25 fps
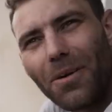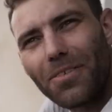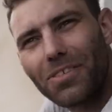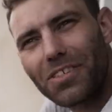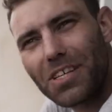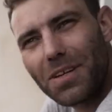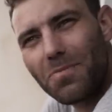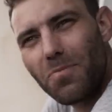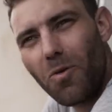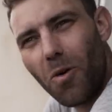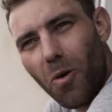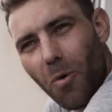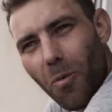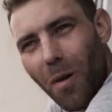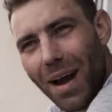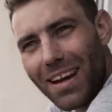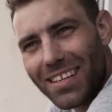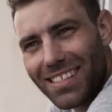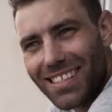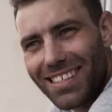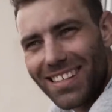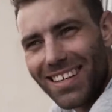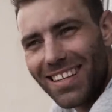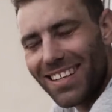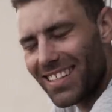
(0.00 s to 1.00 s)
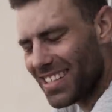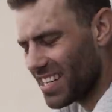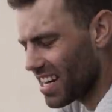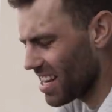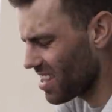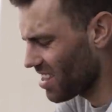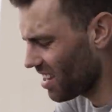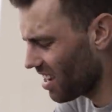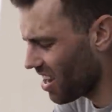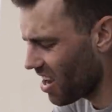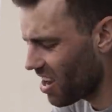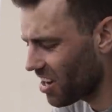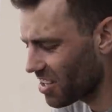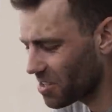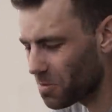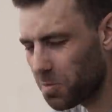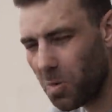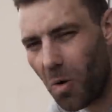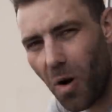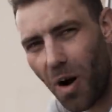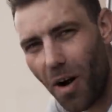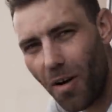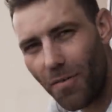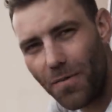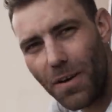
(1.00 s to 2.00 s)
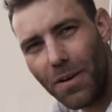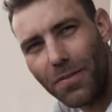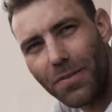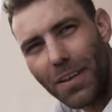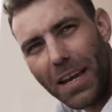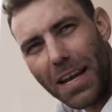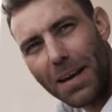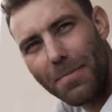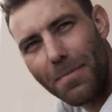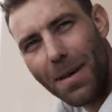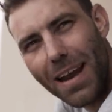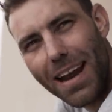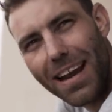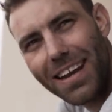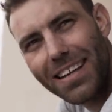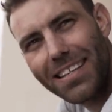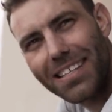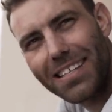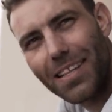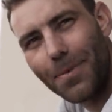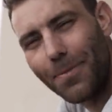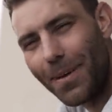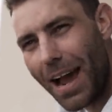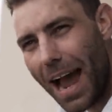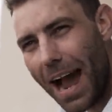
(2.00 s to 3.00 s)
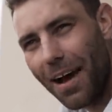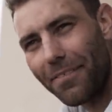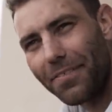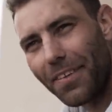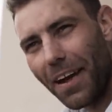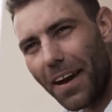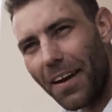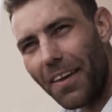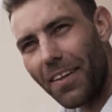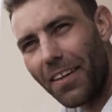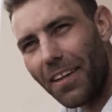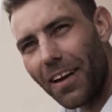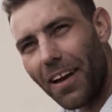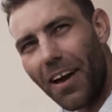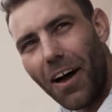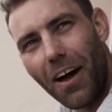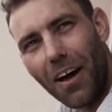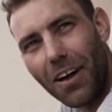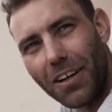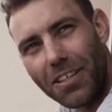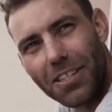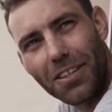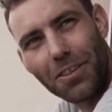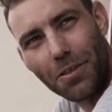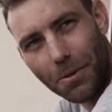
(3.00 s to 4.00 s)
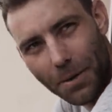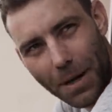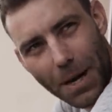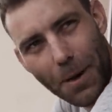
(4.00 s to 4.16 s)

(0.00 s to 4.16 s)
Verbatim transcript: We've seen more Westerners in the last what 15 minutes than we have done the, the whole trip.